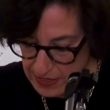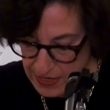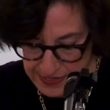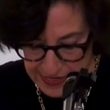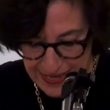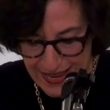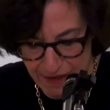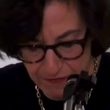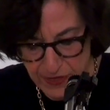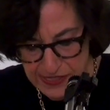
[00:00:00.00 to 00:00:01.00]
and take
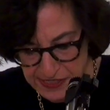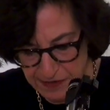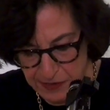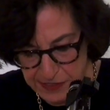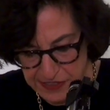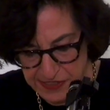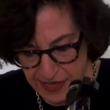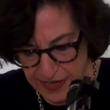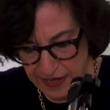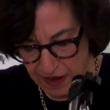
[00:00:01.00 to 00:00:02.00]
every civil
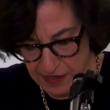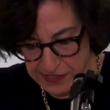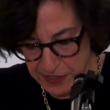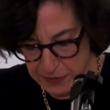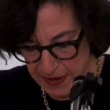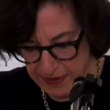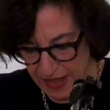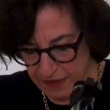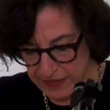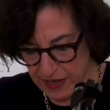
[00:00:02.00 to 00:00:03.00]
society hostage by
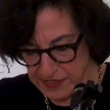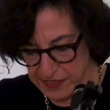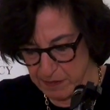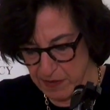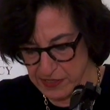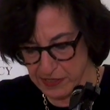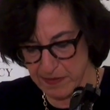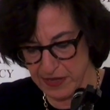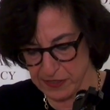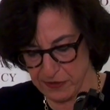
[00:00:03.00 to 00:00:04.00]
galvanizing the
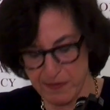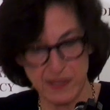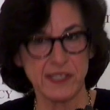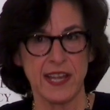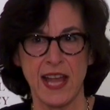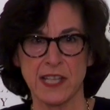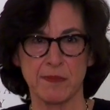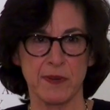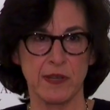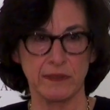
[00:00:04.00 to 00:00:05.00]
Muslim extremist
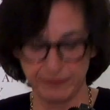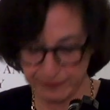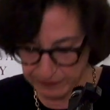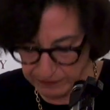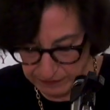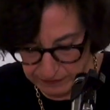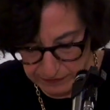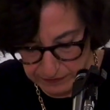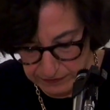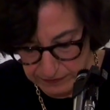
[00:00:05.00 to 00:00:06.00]
diaspora.
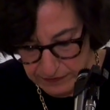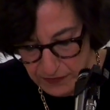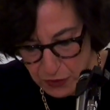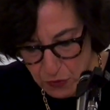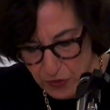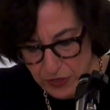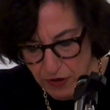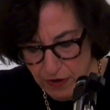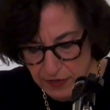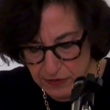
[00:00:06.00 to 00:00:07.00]
To quote an
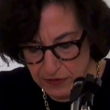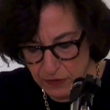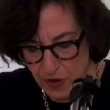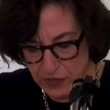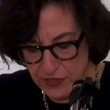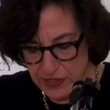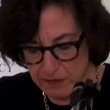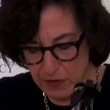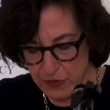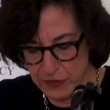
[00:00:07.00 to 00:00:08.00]
article in the
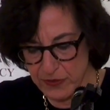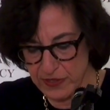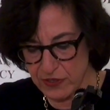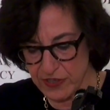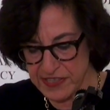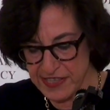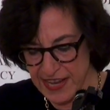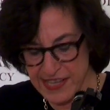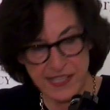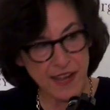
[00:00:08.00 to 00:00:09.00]
Washington Post written just
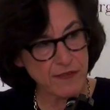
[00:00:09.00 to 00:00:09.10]
days